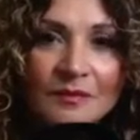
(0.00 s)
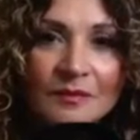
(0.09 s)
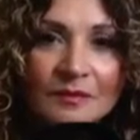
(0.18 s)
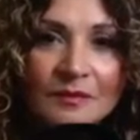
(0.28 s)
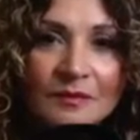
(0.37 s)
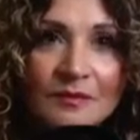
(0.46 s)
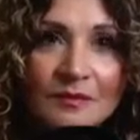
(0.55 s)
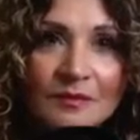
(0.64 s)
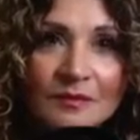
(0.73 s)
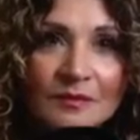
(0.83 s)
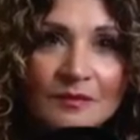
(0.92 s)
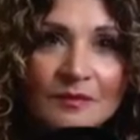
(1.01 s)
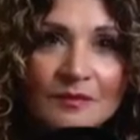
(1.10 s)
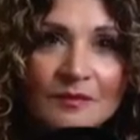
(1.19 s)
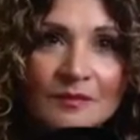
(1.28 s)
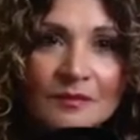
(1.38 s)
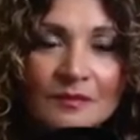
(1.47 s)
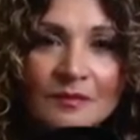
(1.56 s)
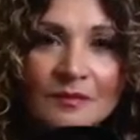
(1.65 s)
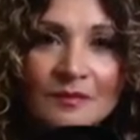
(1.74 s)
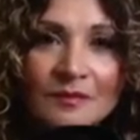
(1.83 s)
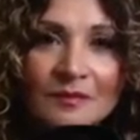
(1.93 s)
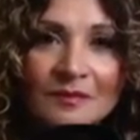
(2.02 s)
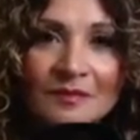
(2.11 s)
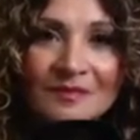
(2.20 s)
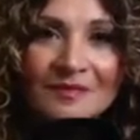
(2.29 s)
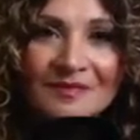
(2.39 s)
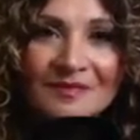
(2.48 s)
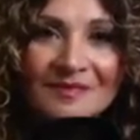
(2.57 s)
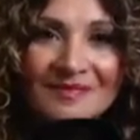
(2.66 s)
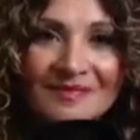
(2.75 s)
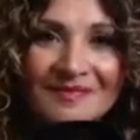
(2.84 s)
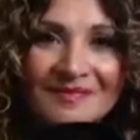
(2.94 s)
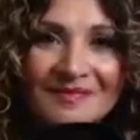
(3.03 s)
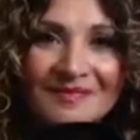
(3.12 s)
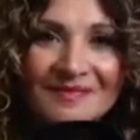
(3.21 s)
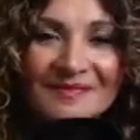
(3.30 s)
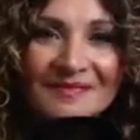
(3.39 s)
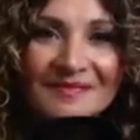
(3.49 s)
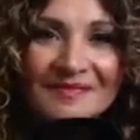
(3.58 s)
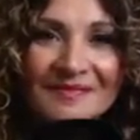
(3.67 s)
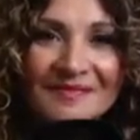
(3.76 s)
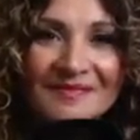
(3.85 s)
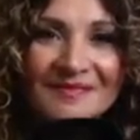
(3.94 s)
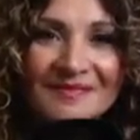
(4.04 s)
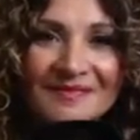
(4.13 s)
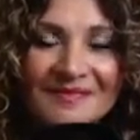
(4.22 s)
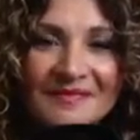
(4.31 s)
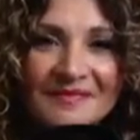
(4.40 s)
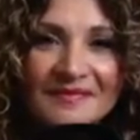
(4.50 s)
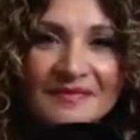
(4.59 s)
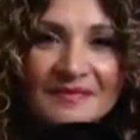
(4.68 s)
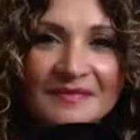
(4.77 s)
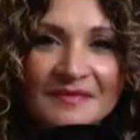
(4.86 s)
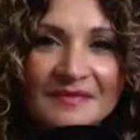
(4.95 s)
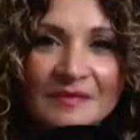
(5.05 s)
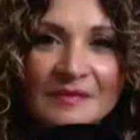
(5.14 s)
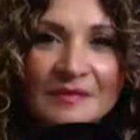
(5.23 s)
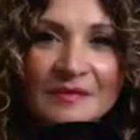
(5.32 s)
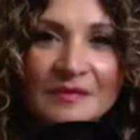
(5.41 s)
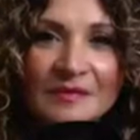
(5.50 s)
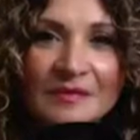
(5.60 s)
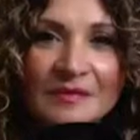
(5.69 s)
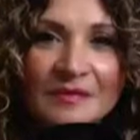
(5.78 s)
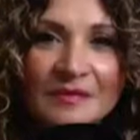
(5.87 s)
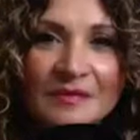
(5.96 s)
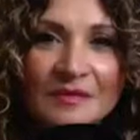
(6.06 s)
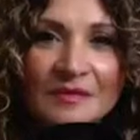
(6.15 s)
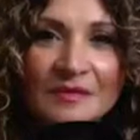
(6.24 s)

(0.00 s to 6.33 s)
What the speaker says: [no speech]